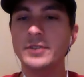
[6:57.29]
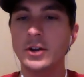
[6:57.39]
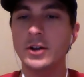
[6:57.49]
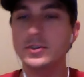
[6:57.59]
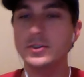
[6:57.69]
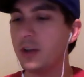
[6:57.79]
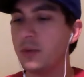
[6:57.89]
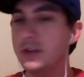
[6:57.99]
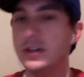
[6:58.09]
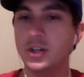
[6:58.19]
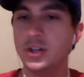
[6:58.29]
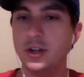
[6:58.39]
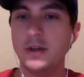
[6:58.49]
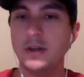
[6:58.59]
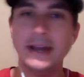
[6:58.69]
Just like we touched on, you've
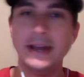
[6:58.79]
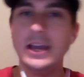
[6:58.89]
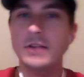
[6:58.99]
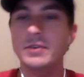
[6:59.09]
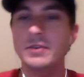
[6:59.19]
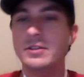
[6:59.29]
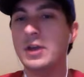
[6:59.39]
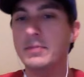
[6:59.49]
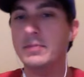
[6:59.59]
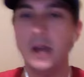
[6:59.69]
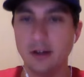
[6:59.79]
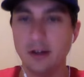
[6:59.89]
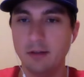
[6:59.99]
got Mike Evans, you got Beckham,